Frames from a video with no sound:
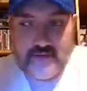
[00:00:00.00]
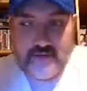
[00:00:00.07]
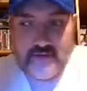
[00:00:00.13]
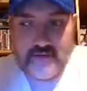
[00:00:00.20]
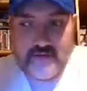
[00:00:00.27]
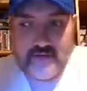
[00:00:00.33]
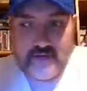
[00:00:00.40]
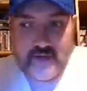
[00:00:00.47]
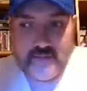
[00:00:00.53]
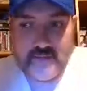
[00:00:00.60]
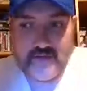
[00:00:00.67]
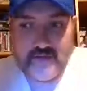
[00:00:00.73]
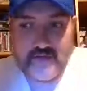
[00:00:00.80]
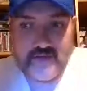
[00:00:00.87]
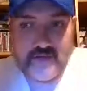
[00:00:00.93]
I mean,
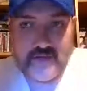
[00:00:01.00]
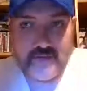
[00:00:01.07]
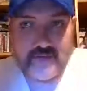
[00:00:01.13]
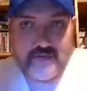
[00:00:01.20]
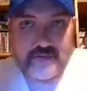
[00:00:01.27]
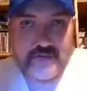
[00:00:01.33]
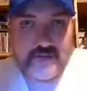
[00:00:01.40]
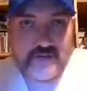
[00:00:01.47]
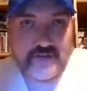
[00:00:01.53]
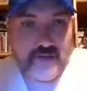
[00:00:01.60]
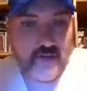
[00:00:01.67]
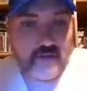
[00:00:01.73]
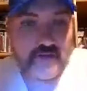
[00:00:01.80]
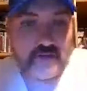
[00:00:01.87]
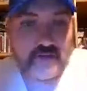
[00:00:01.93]
he was
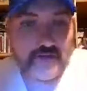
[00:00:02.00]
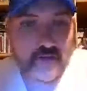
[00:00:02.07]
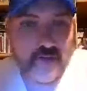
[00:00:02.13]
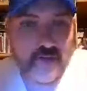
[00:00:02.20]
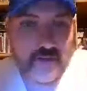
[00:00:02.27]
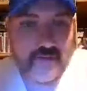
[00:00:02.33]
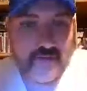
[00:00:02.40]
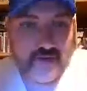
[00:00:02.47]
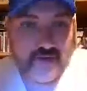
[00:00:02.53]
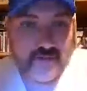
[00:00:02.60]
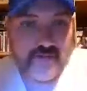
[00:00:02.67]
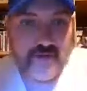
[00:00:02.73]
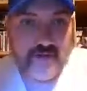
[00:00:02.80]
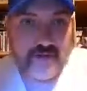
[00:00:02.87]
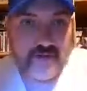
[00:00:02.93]
ripped. I
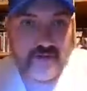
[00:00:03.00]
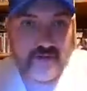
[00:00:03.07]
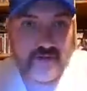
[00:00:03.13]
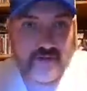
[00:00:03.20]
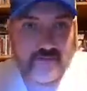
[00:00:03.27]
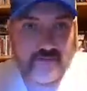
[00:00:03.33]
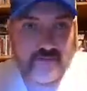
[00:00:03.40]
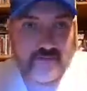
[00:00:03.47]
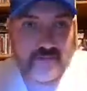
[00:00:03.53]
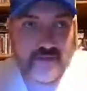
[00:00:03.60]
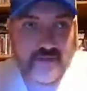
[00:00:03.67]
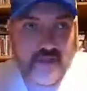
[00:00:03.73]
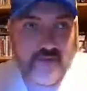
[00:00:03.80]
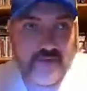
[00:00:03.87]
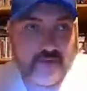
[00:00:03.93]
mean,
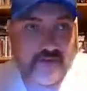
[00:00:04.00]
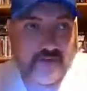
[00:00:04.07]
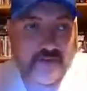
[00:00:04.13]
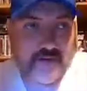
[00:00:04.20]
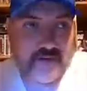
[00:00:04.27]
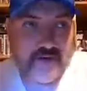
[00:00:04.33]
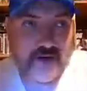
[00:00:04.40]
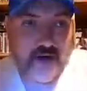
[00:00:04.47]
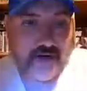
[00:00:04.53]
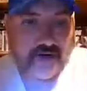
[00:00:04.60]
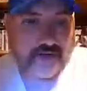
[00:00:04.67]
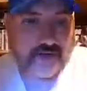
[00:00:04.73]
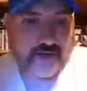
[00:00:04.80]
even Arnold